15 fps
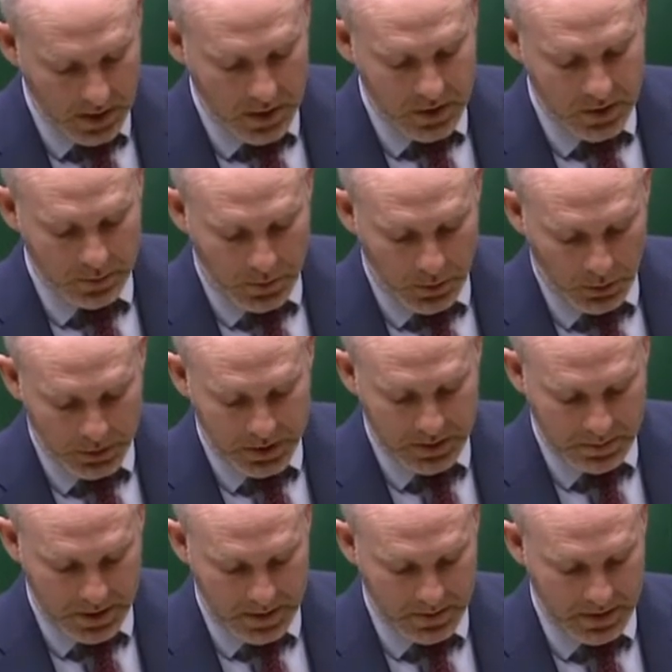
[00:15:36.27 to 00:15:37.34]
Supporting
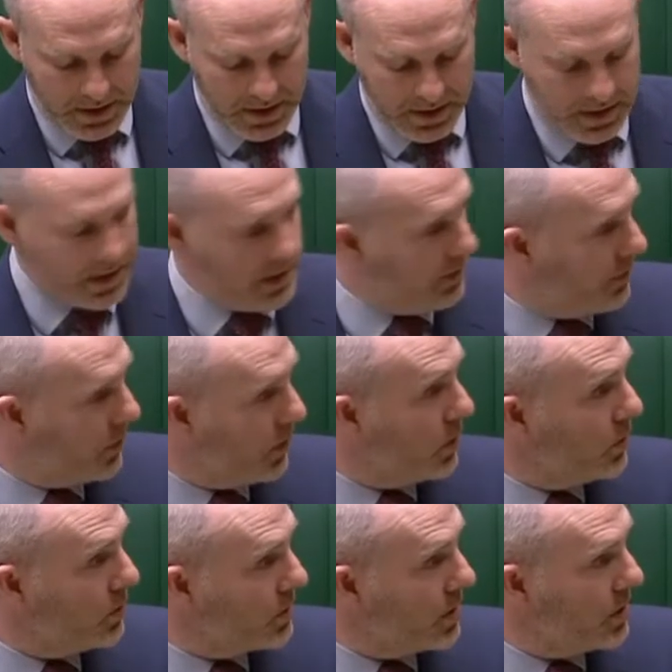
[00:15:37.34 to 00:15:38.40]
people in this
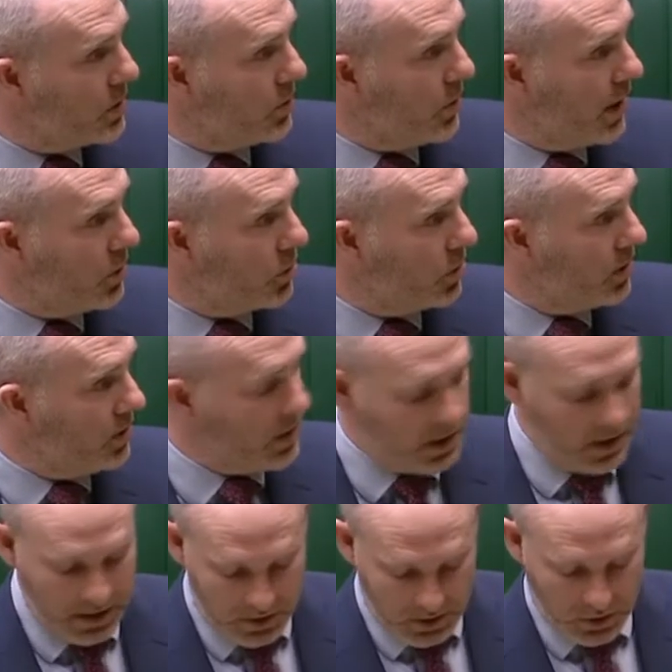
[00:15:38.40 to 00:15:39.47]
difficult situation
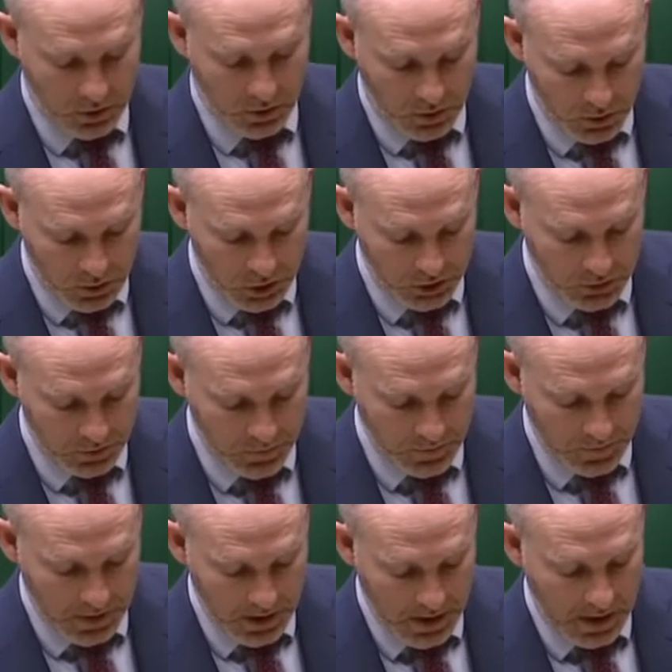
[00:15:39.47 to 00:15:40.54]
is crucial.
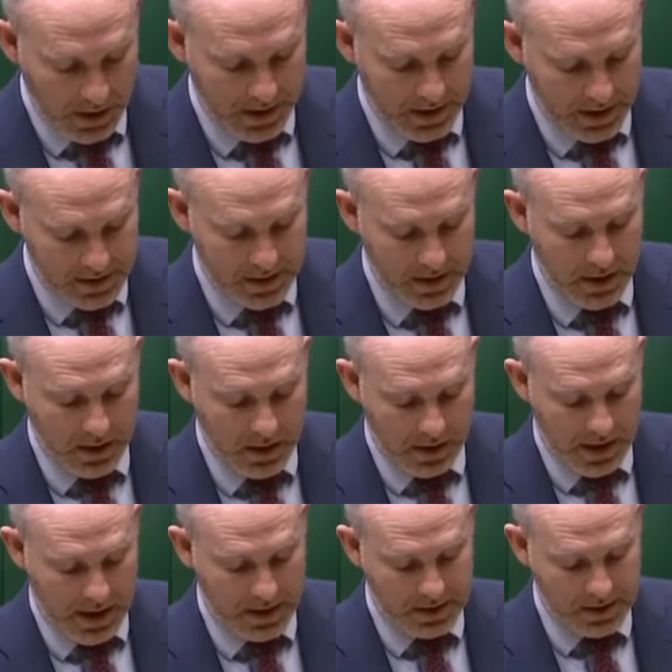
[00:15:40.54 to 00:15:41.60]
And
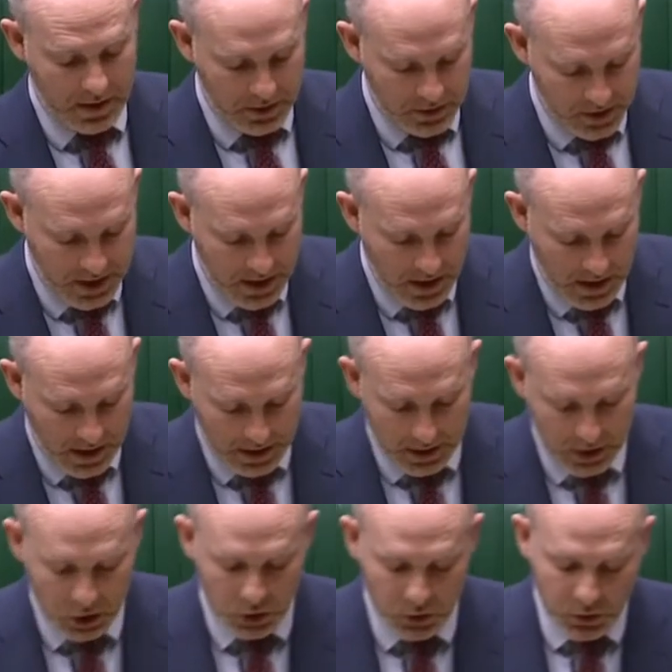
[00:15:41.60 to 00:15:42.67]
SRTI
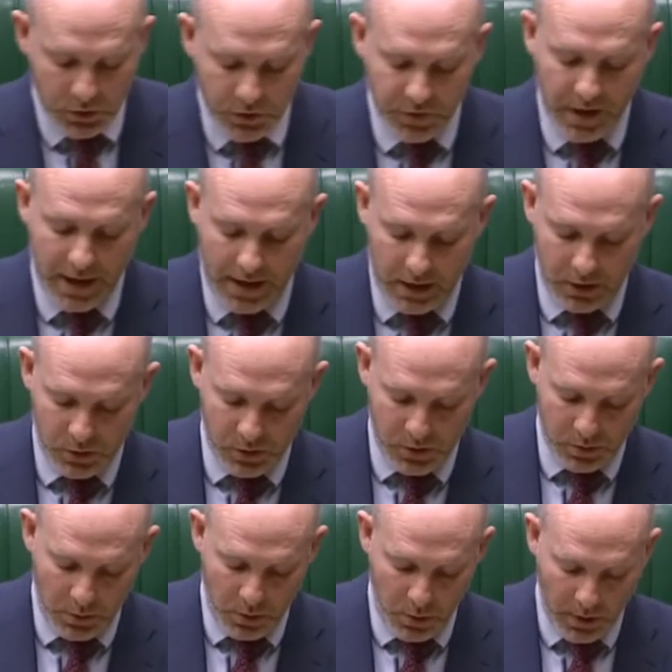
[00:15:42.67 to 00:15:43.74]
ensures financial
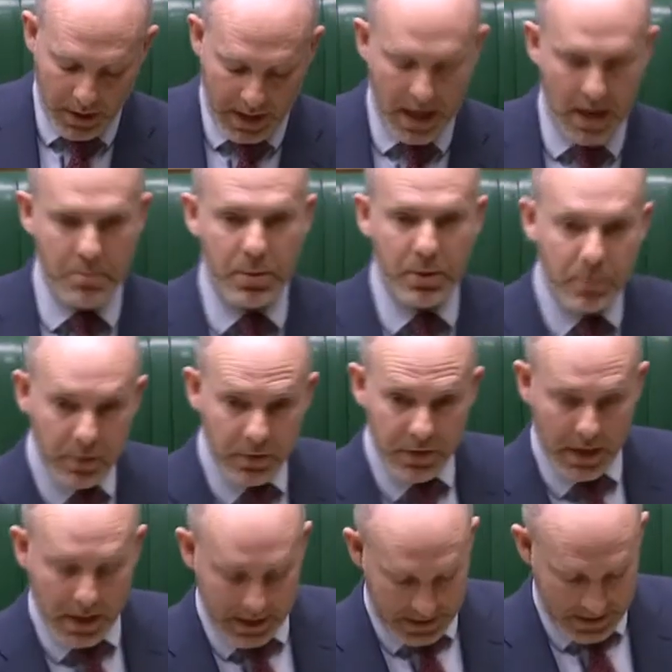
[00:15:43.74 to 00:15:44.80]
support can be
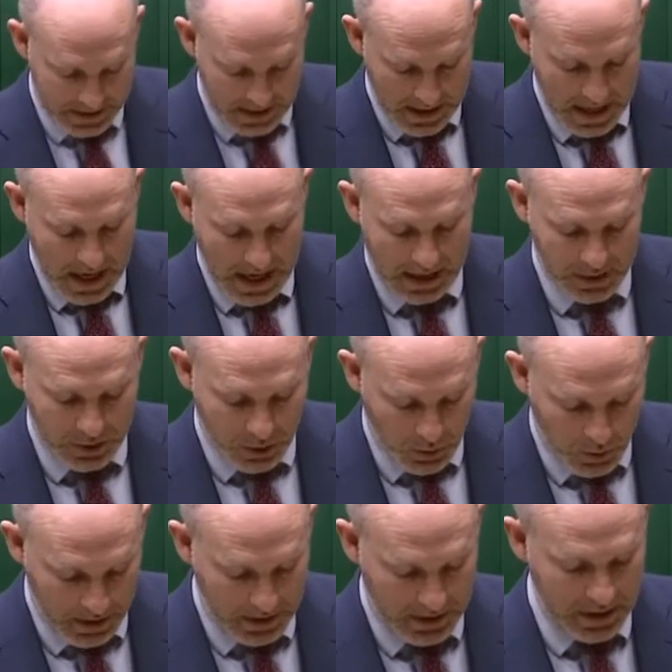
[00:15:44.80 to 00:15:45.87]
provided as
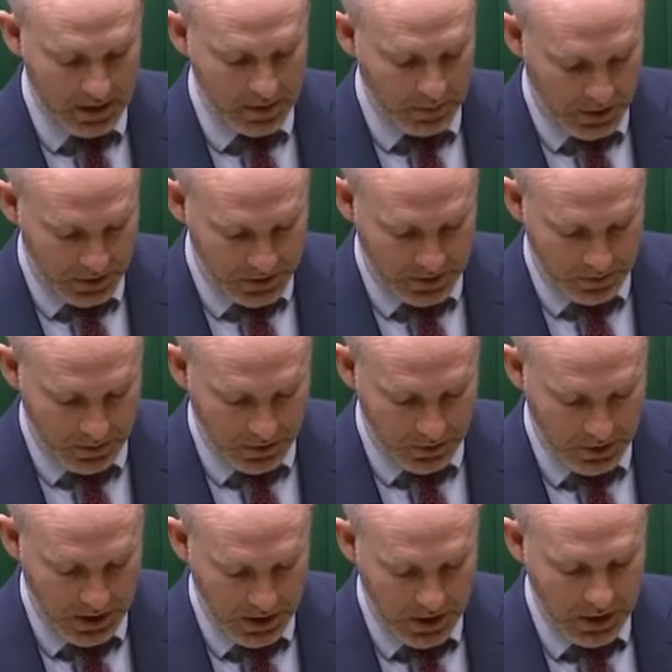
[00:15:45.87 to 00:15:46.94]
quickly as possible
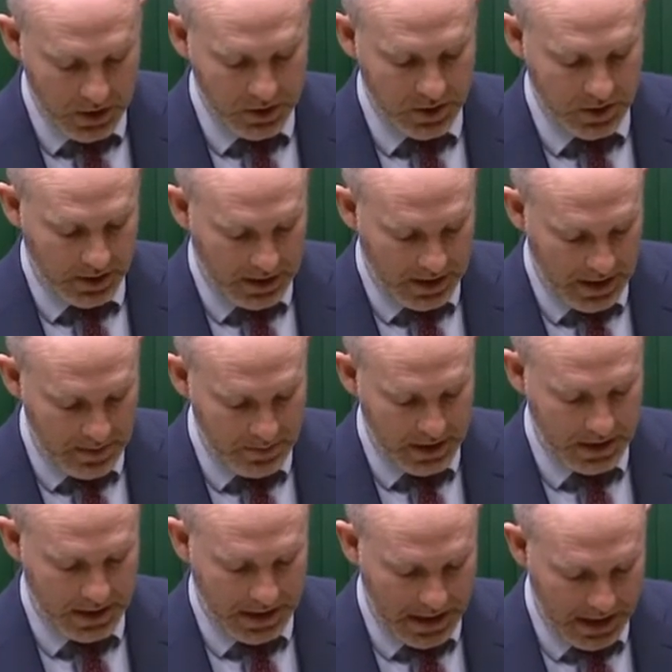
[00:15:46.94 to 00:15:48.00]
so the
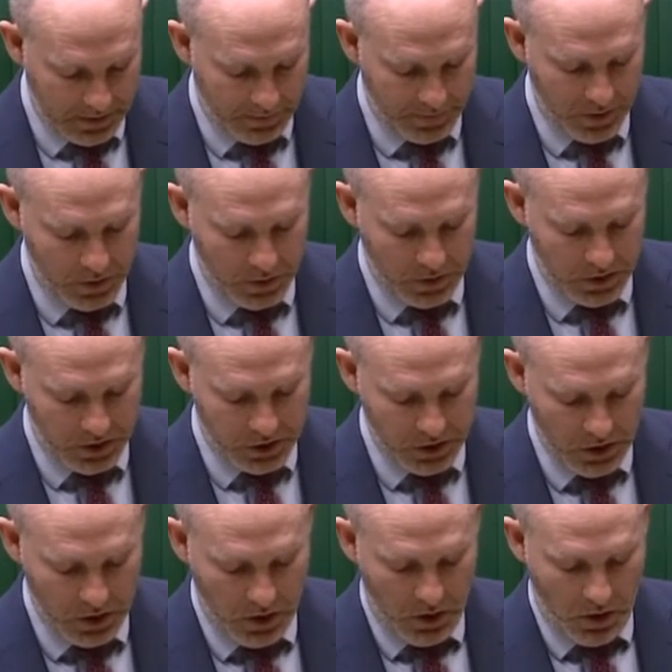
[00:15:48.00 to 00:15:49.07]
claimant can focus
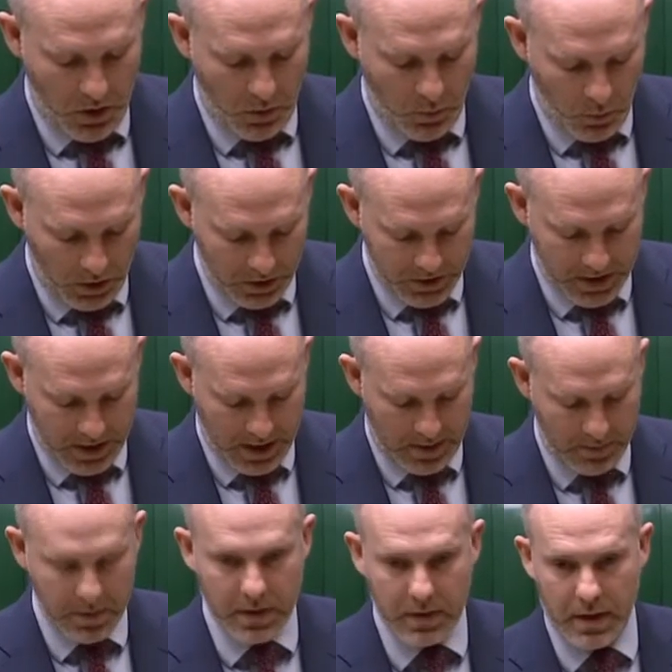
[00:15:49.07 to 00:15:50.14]
on what
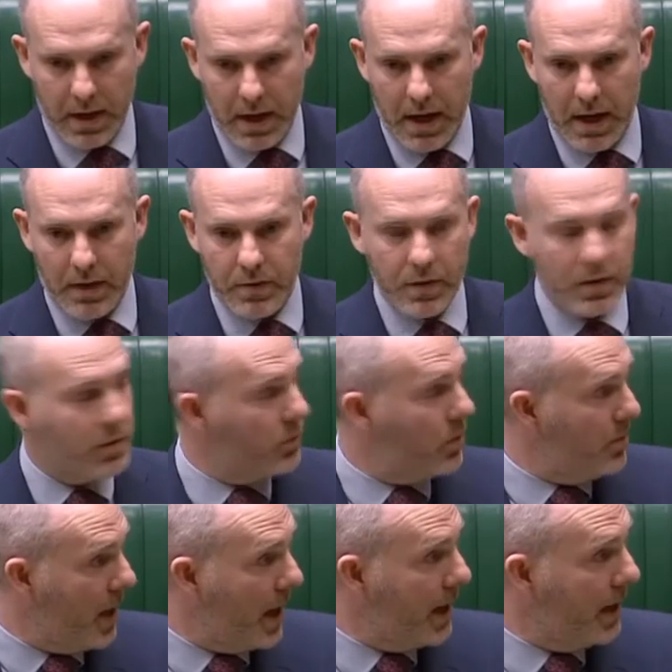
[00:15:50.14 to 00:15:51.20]
time they have
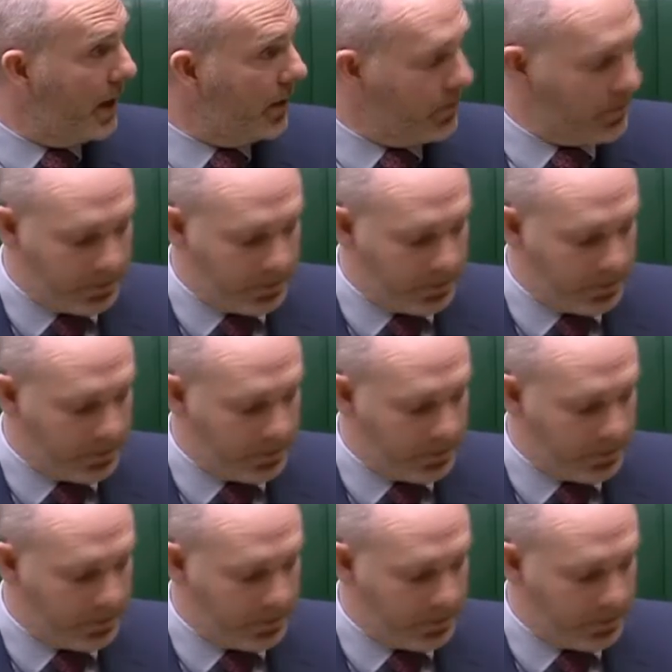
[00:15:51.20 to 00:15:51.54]
remaining.